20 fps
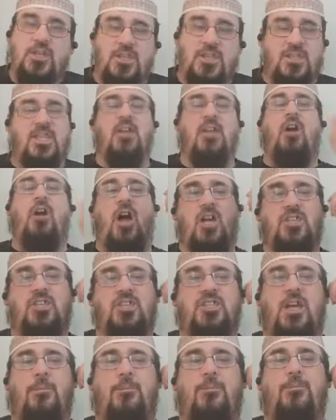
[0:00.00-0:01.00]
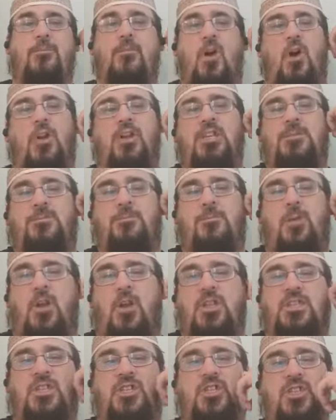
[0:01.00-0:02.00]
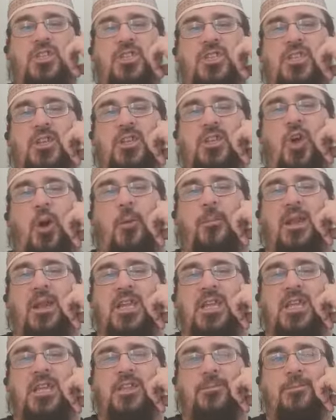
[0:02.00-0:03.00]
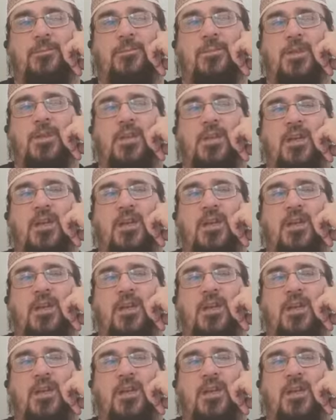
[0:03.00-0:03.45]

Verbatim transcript: There are some honest politicians, not many of them,